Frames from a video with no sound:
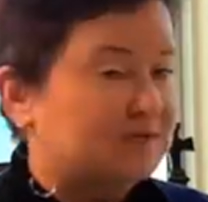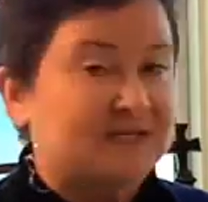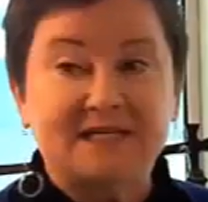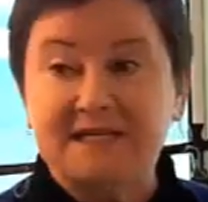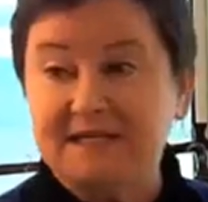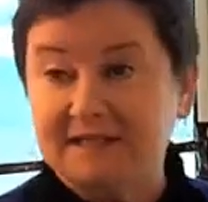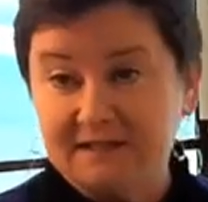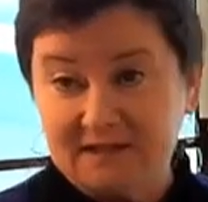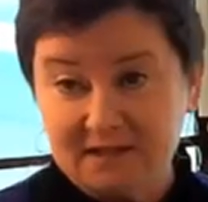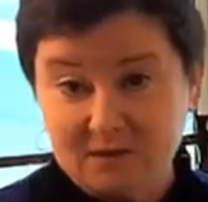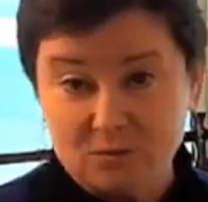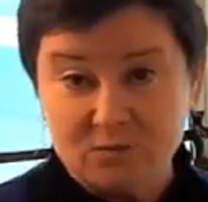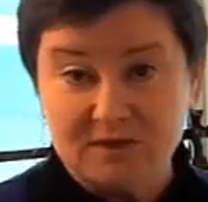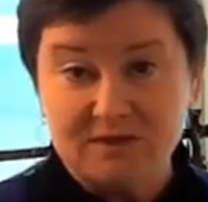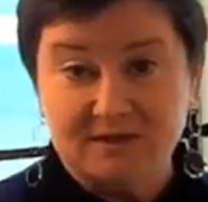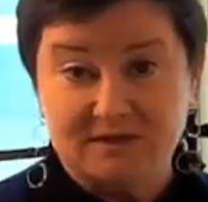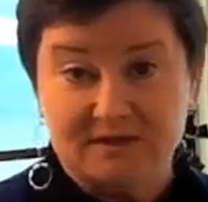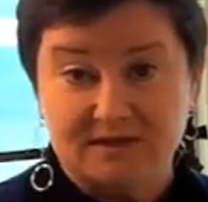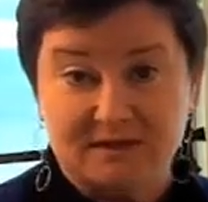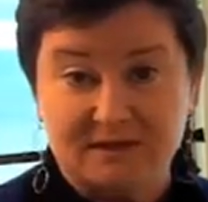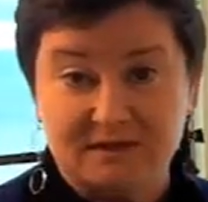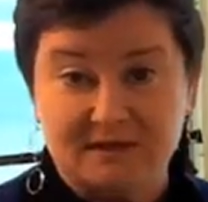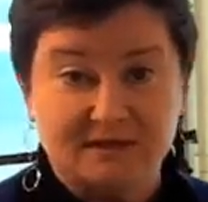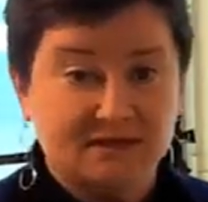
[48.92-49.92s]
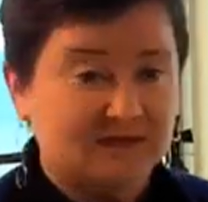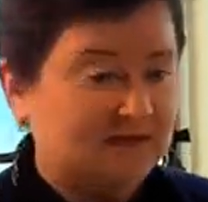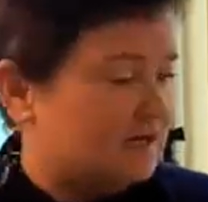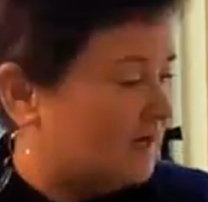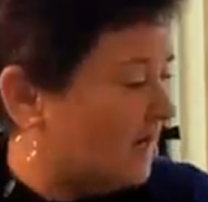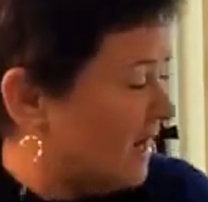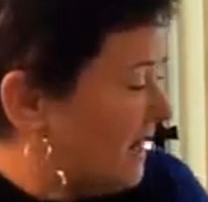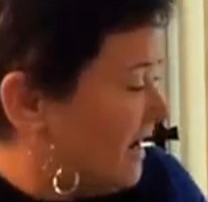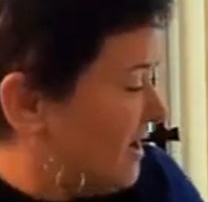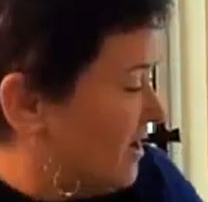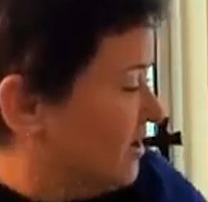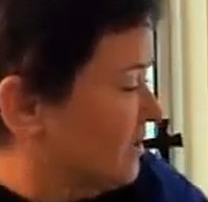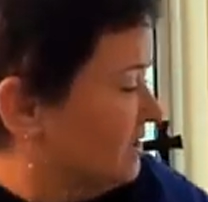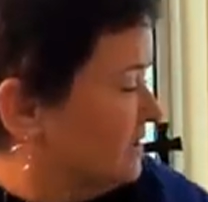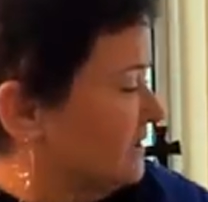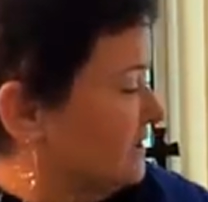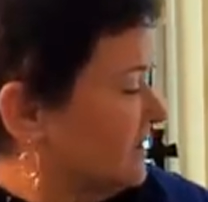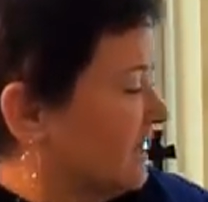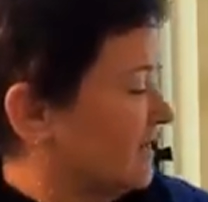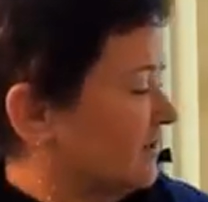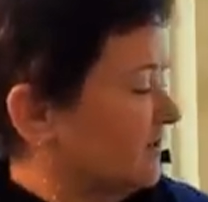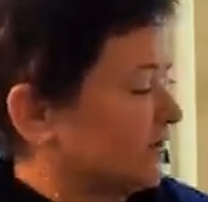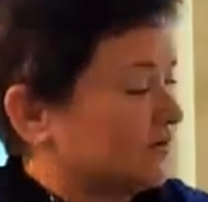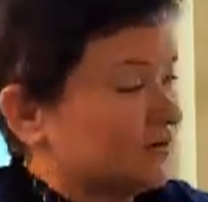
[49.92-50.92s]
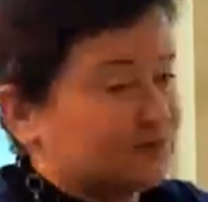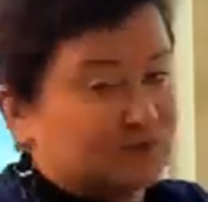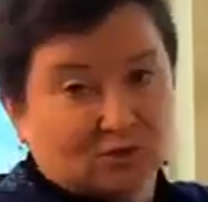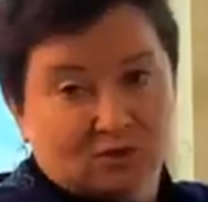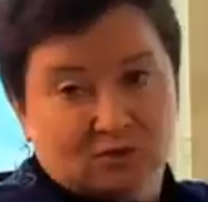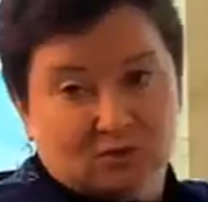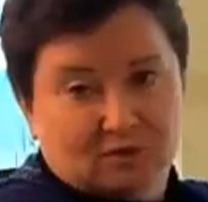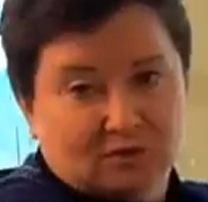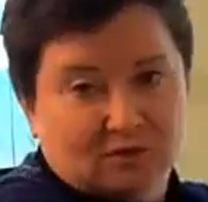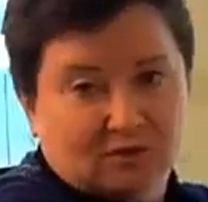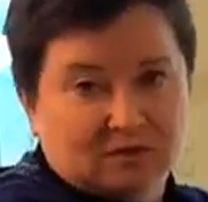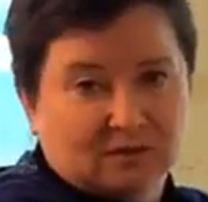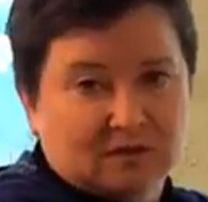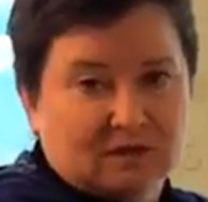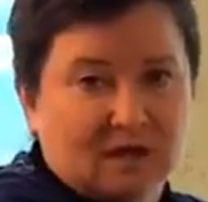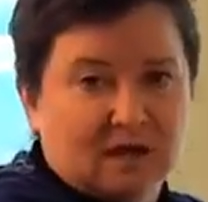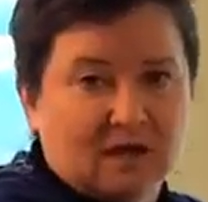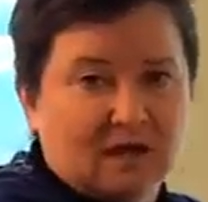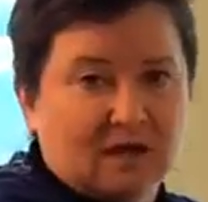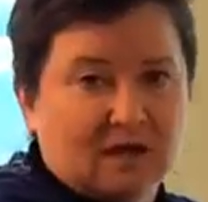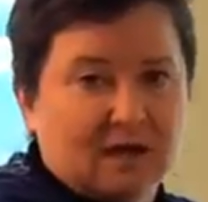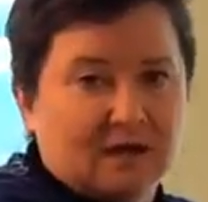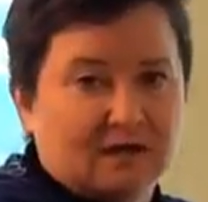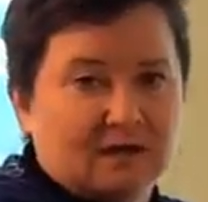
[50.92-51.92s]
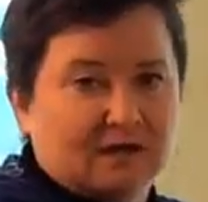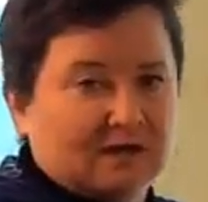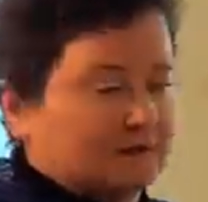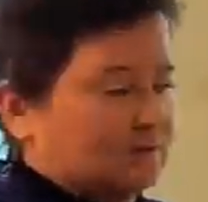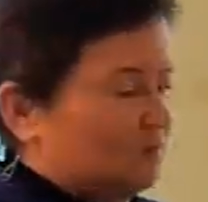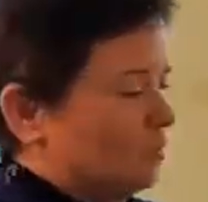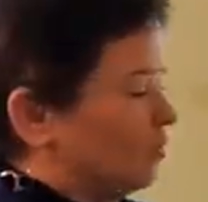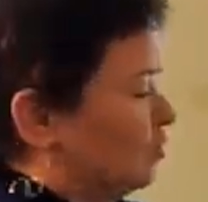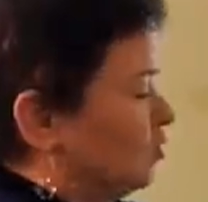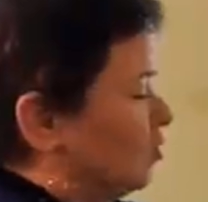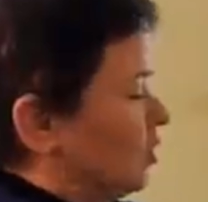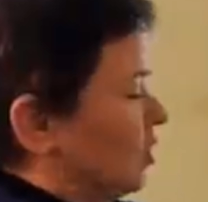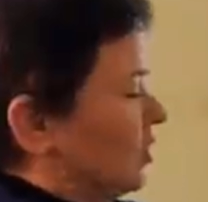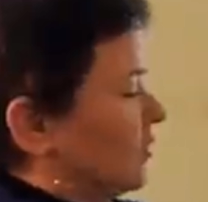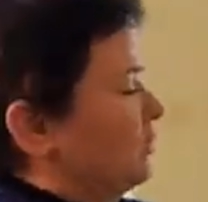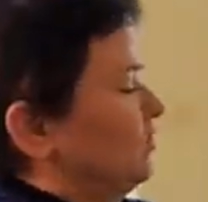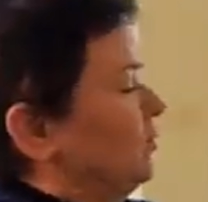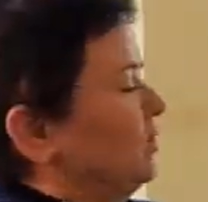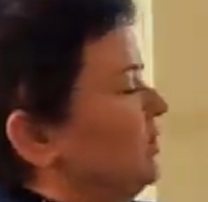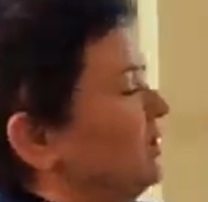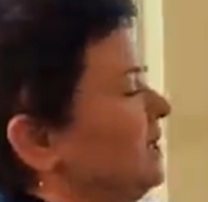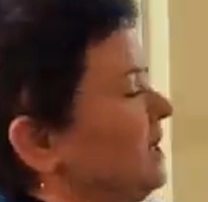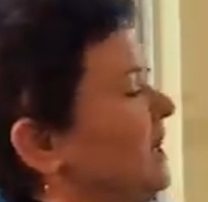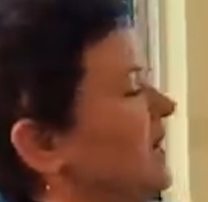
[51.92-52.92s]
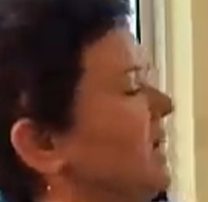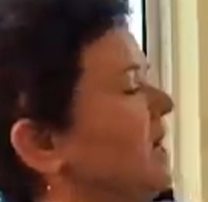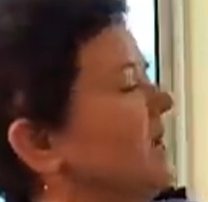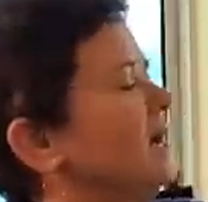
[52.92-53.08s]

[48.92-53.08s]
Beginning with the Aristotle Circle workbook.